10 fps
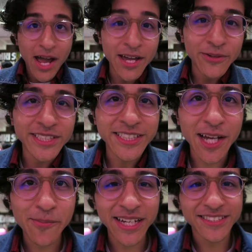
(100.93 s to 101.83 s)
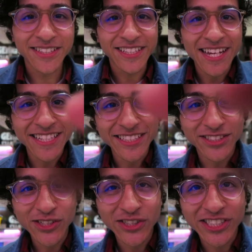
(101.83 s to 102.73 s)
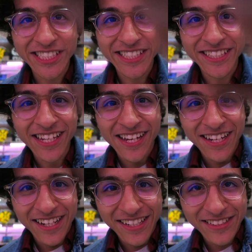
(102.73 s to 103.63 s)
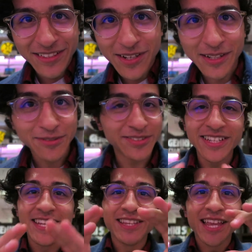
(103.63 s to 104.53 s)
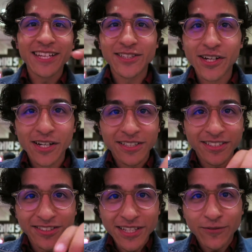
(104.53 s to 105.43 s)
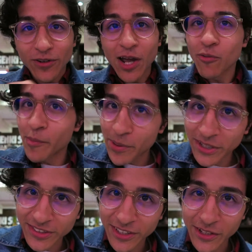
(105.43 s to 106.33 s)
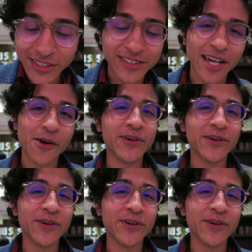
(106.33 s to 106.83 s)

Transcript: Hey, we just got back to the Genki Sushi sitting in like the the seats for like one person though this time.